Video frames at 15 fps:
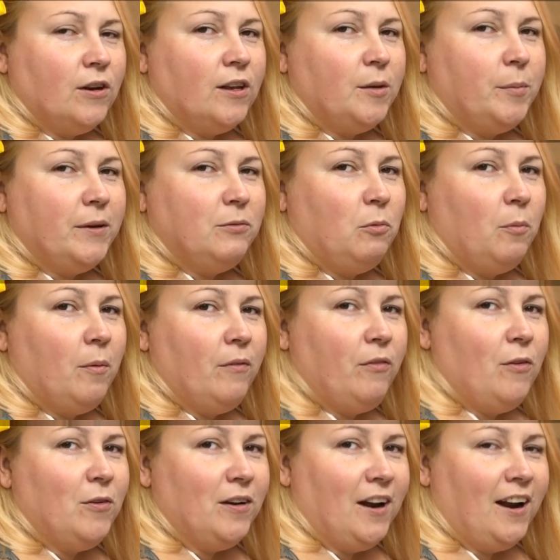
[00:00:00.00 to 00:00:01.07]
Can you pass me my
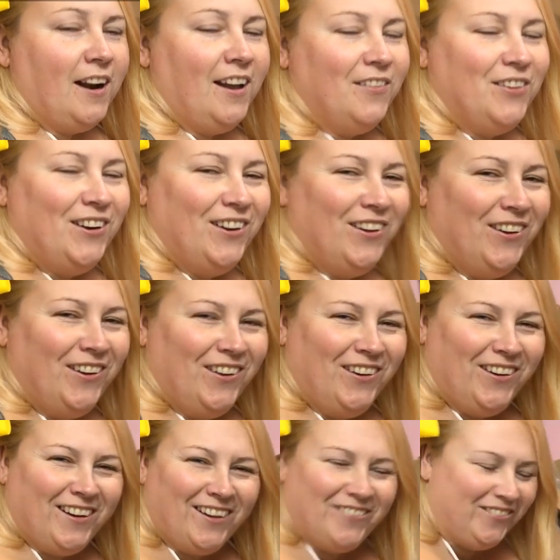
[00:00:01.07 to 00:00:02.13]
phone and I'll have a
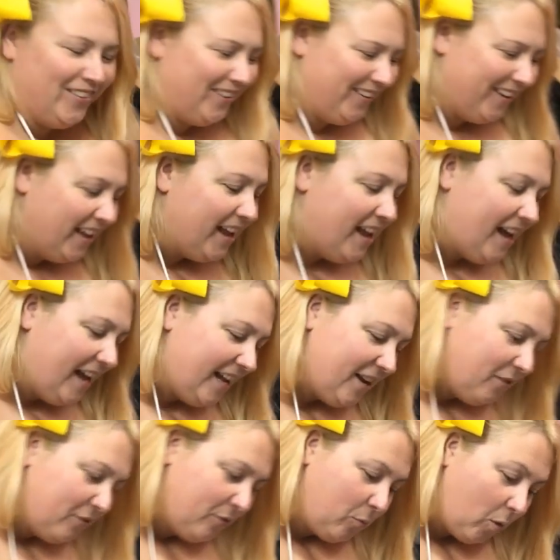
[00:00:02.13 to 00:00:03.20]
look? I
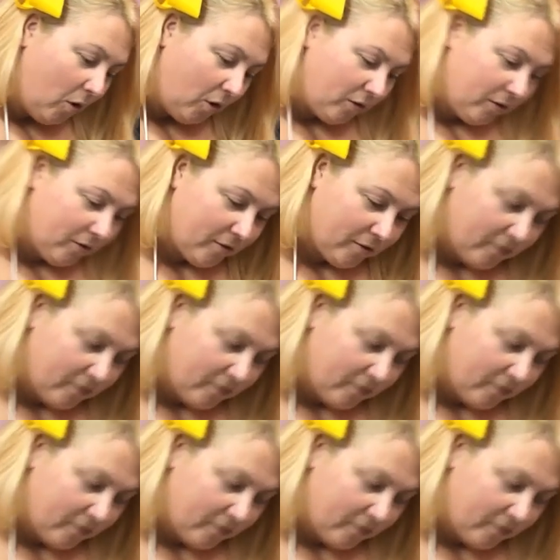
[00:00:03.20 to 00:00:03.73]
know the one.